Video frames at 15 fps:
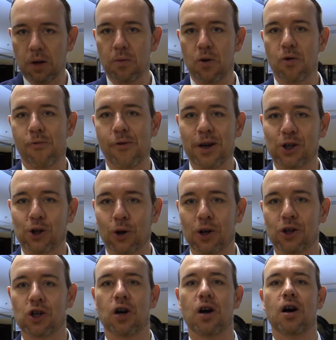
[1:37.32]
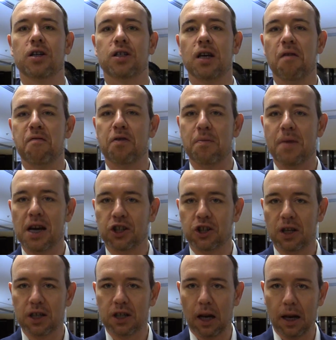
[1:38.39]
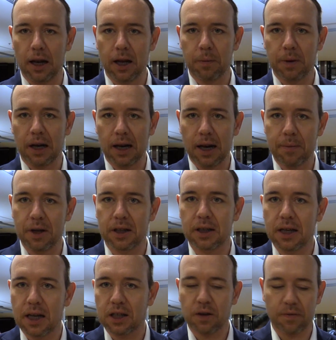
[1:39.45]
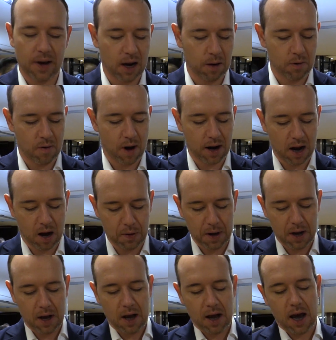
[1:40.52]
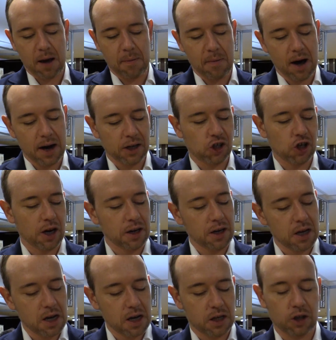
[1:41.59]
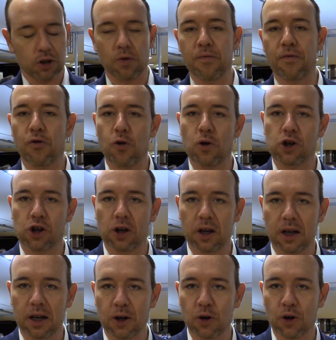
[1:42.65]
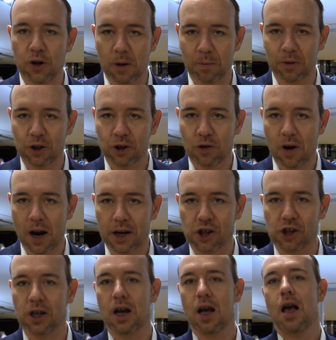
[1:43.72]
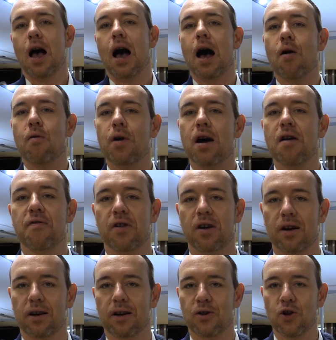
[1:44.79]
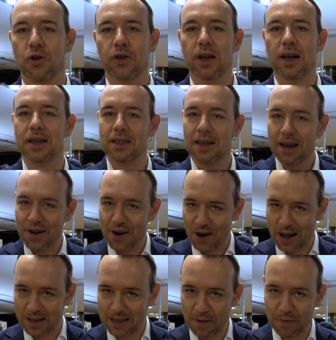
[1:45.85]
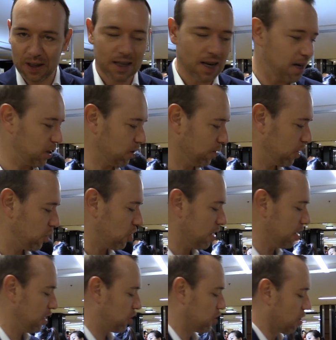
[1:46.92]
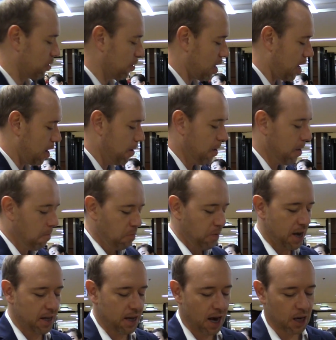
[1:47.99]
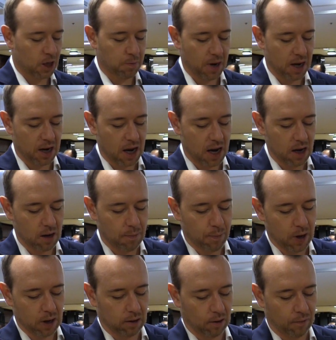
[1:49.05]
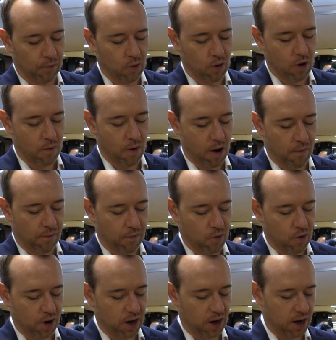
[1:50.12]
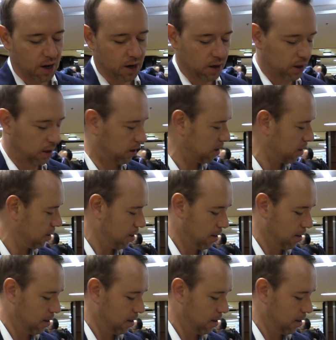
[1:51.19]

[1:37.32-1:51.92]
some more research as the information is a little bit limited that's available right now, and my Chinese is unfortunately not up to scratch. However, nonetheless, let's have a taste of this Chinese Chardonnay. It has been in the bottle for around 4 years,